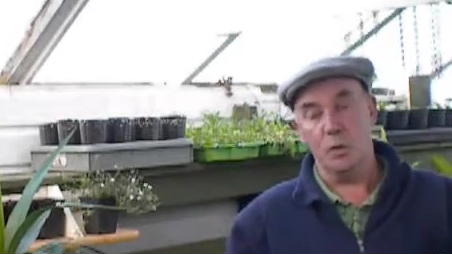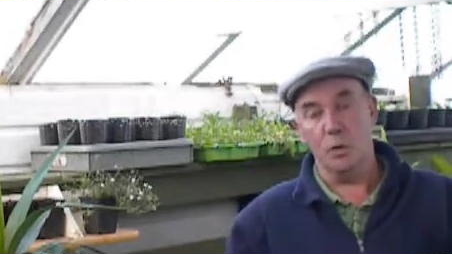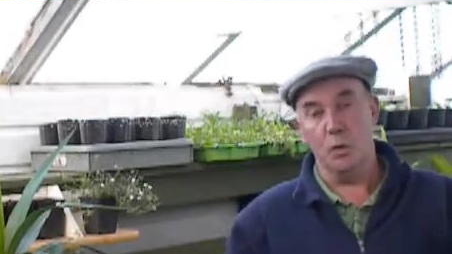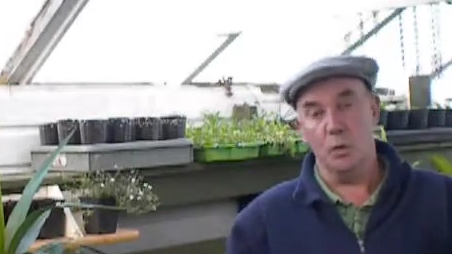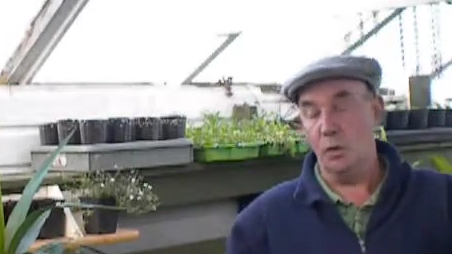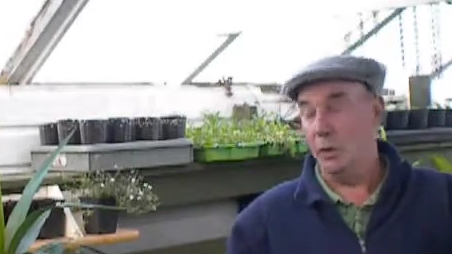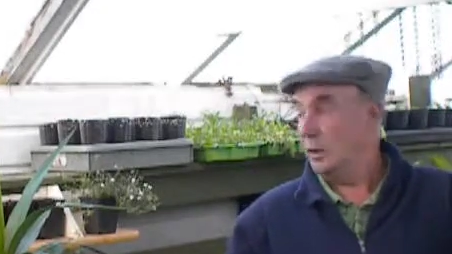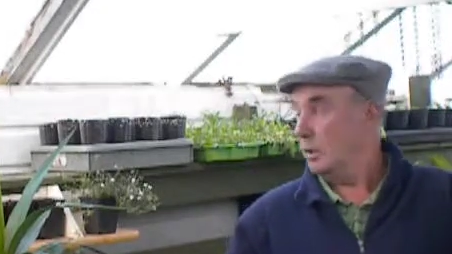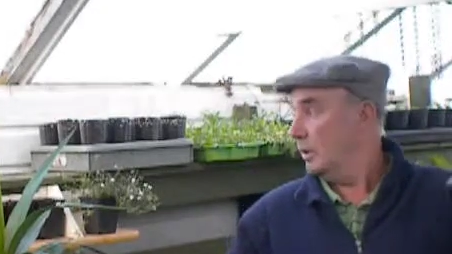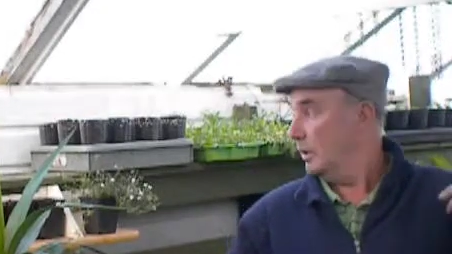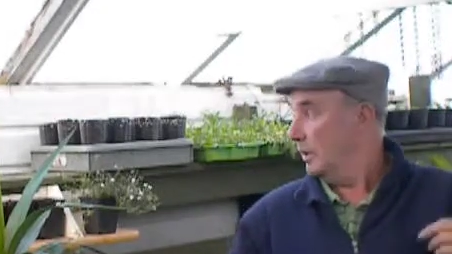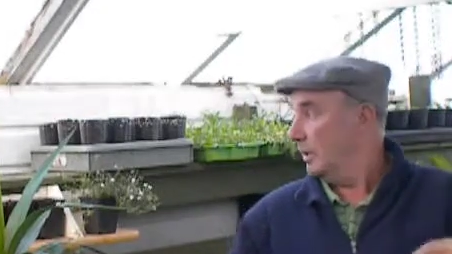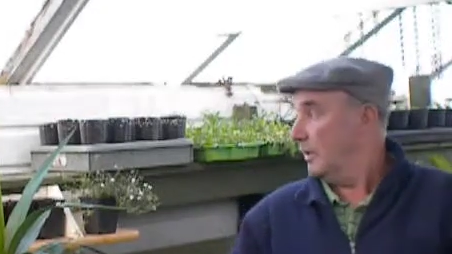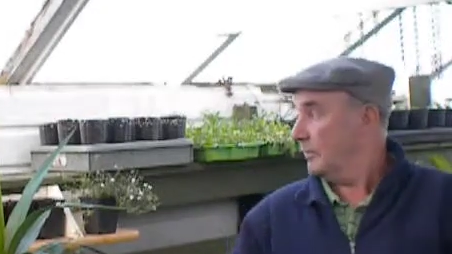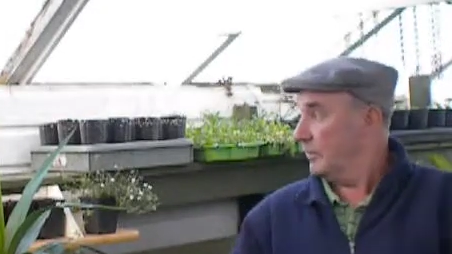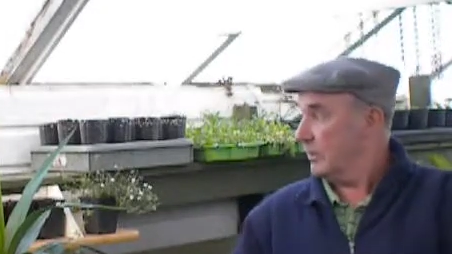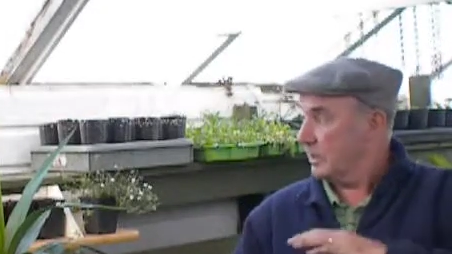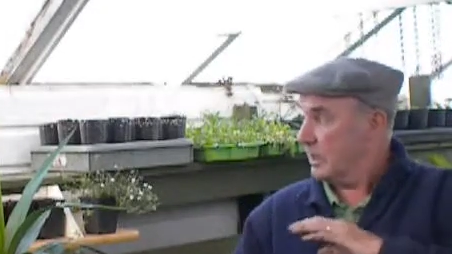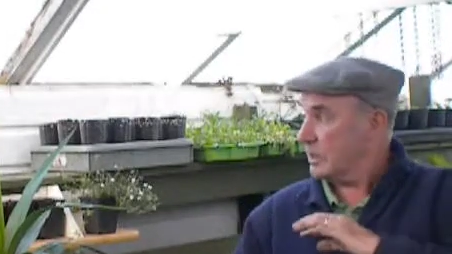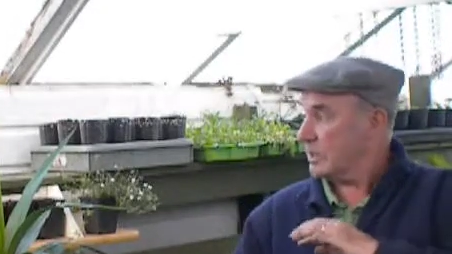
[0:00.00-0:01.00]
So
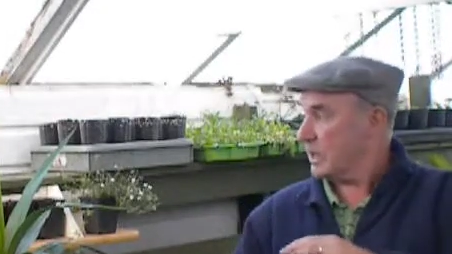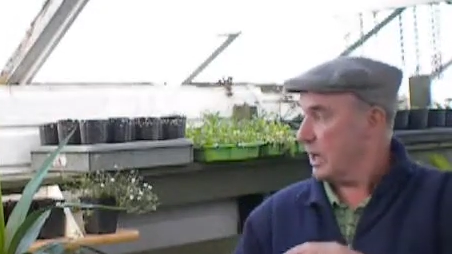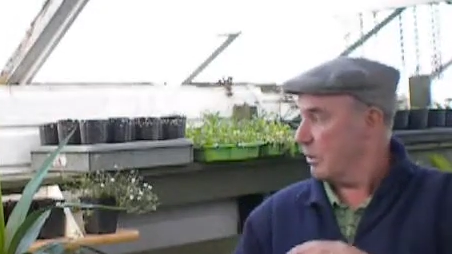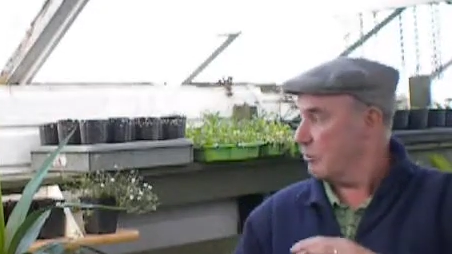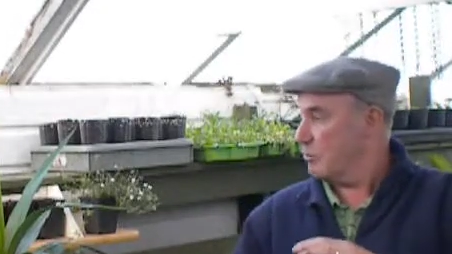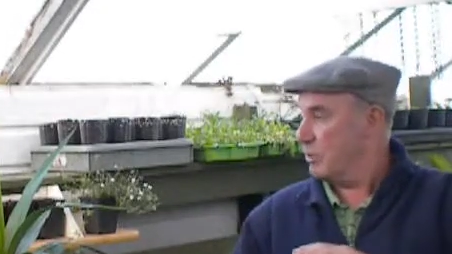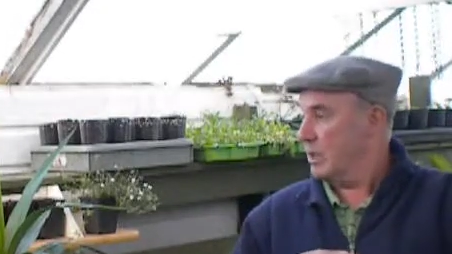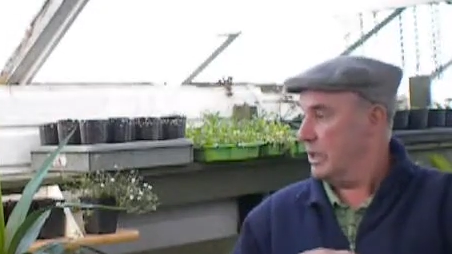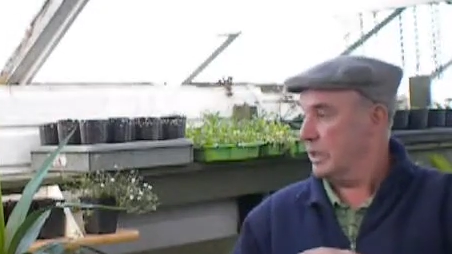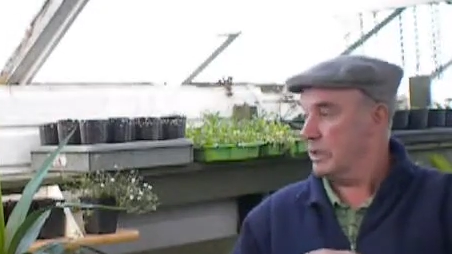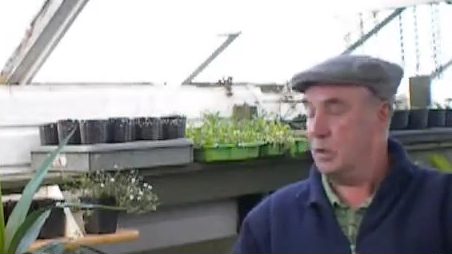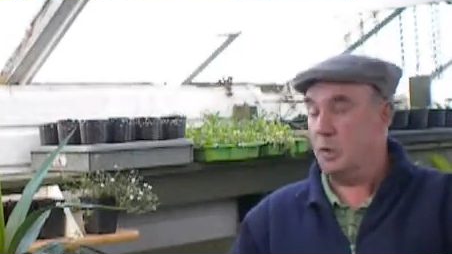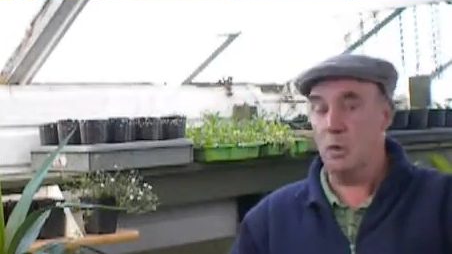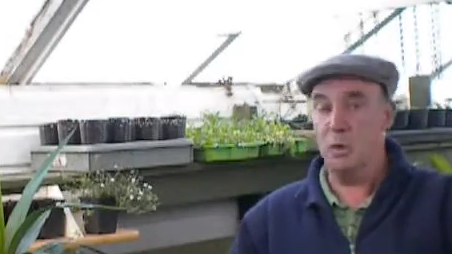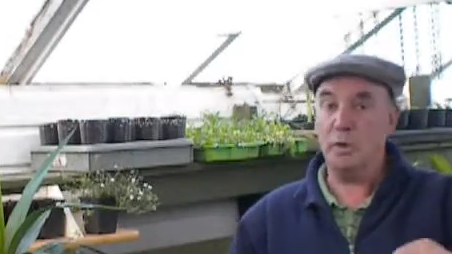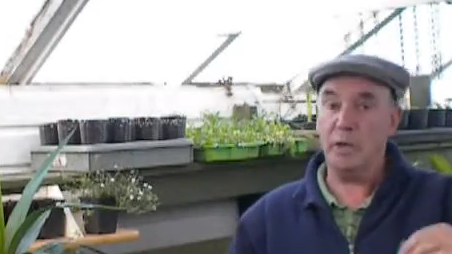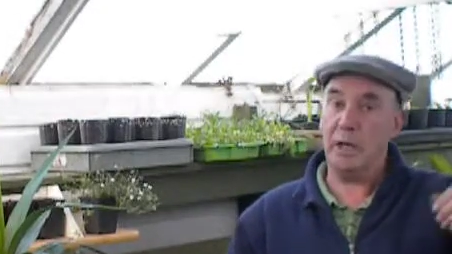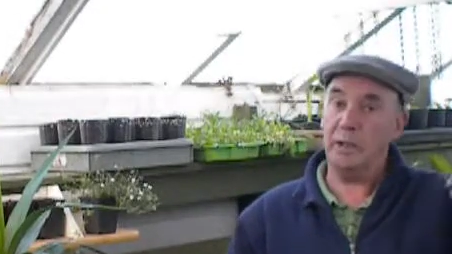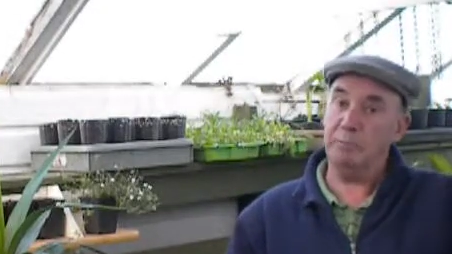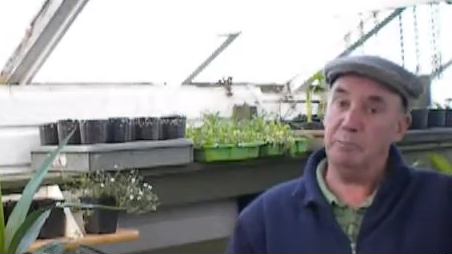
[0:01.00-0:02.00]
if it does get really
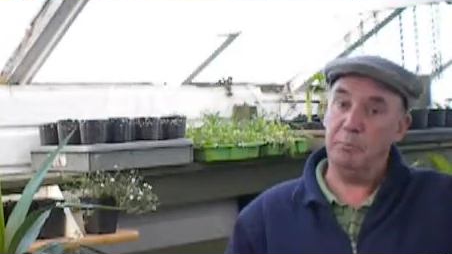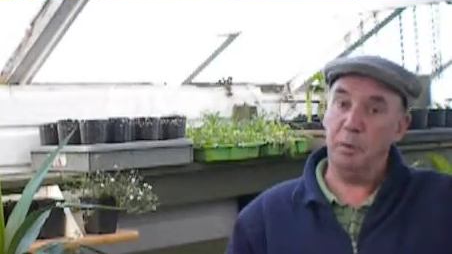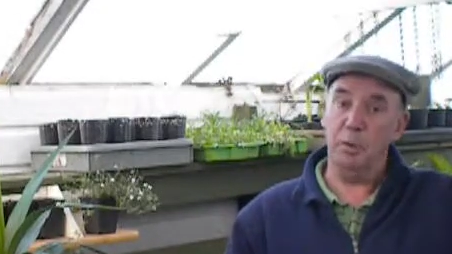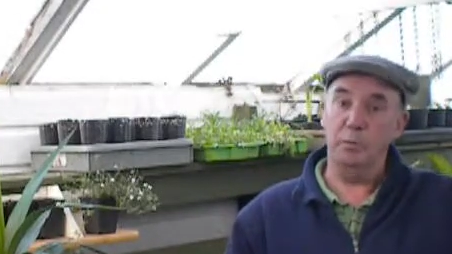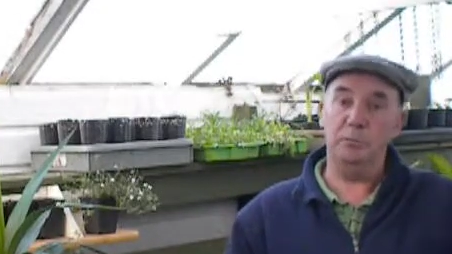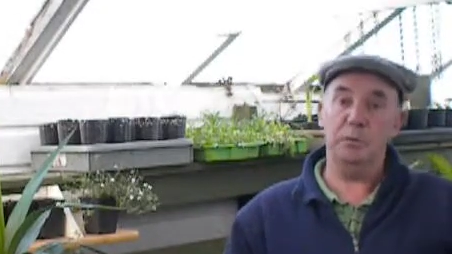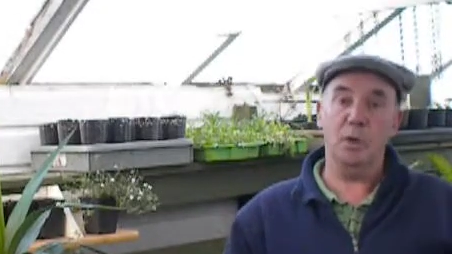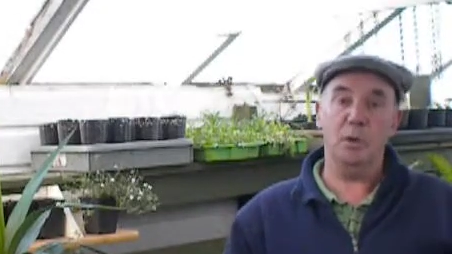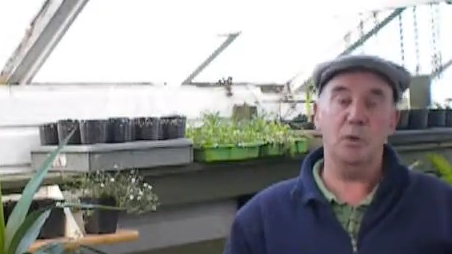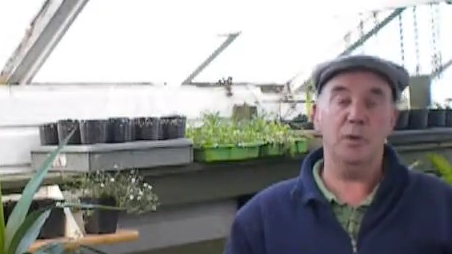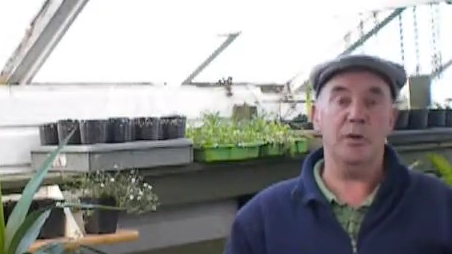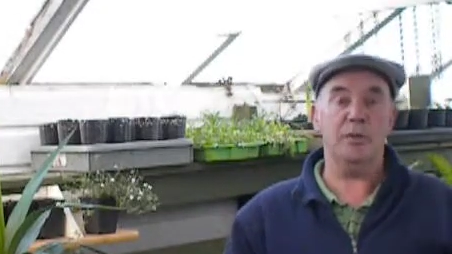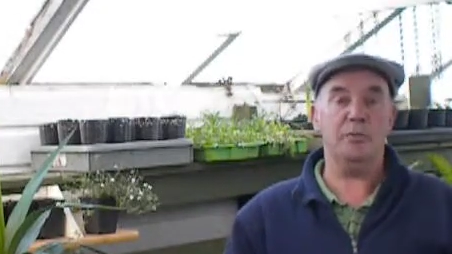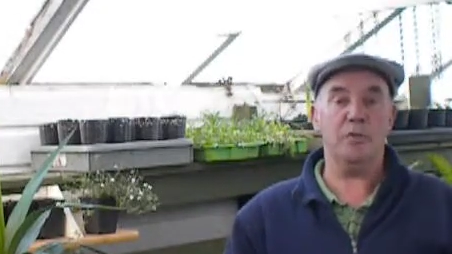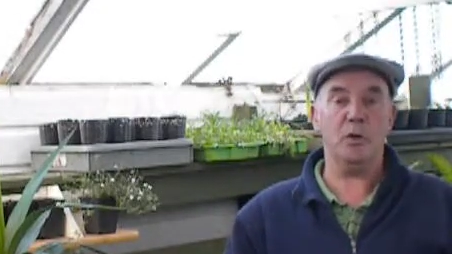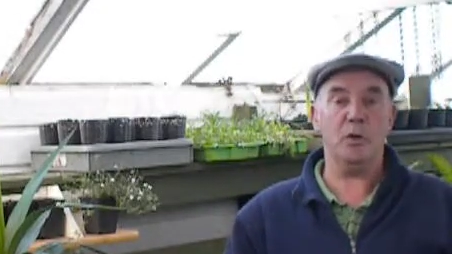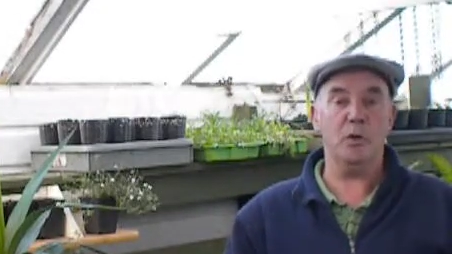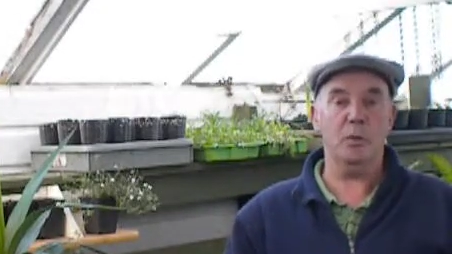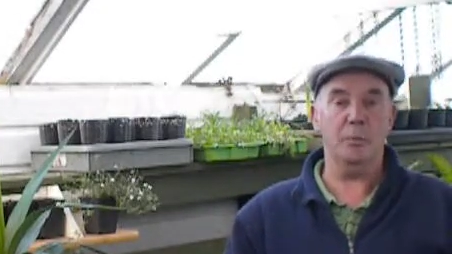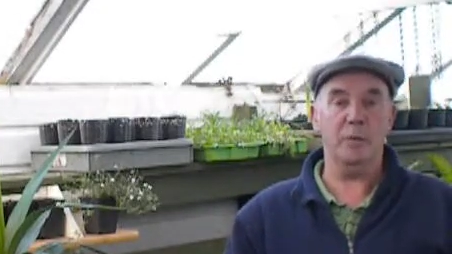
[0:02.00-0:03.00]
cold, I can put them down
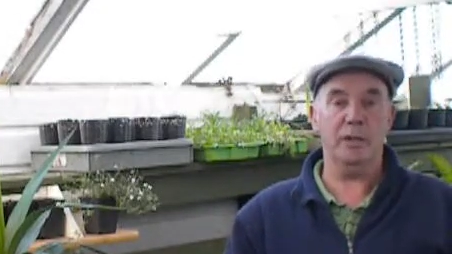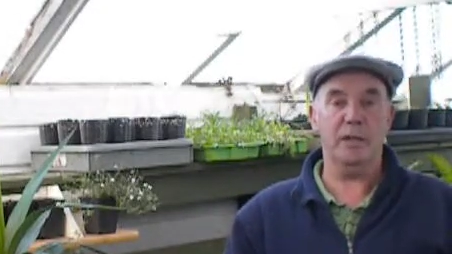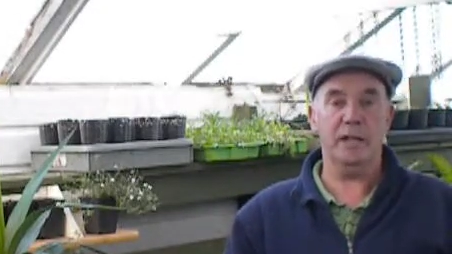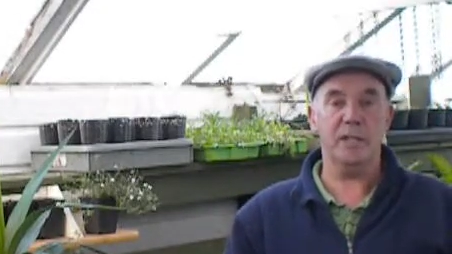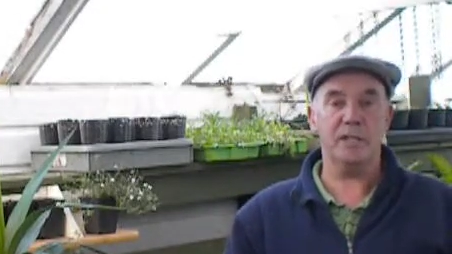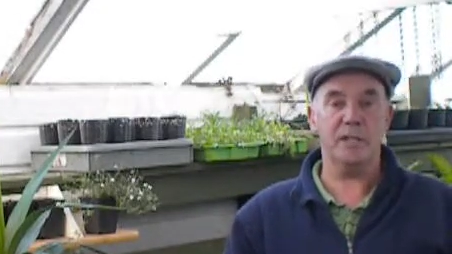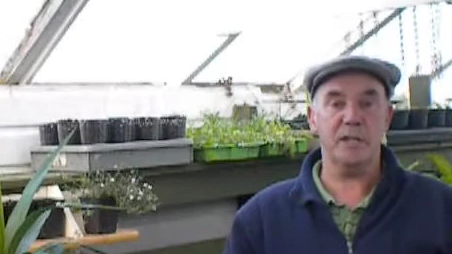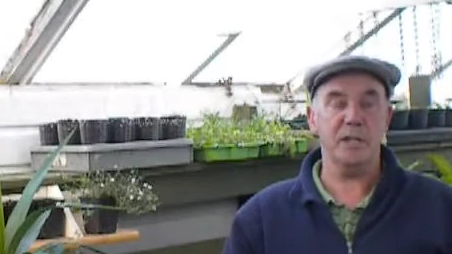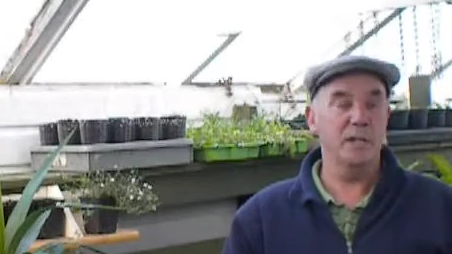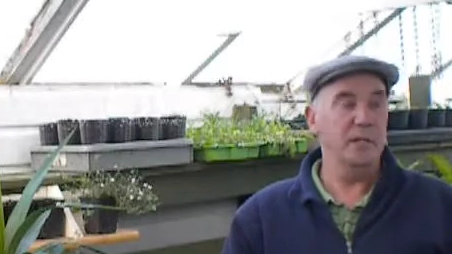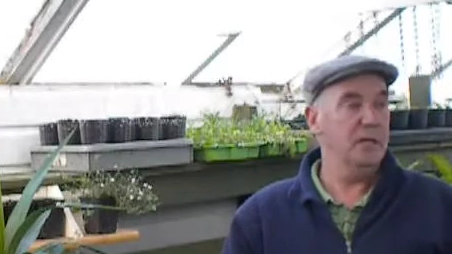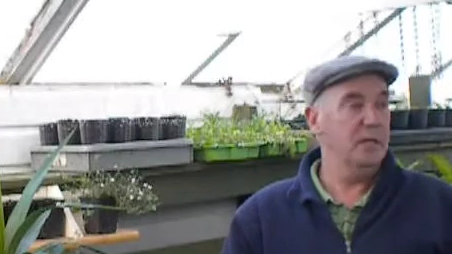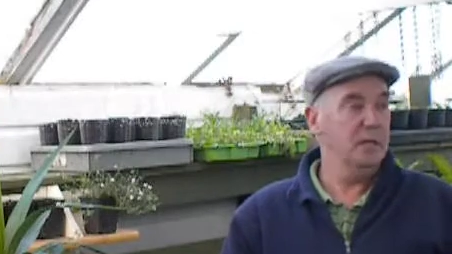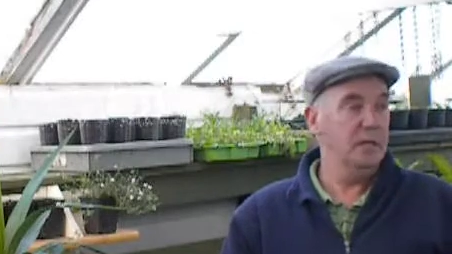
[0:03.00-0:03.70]
there for a couple of nights.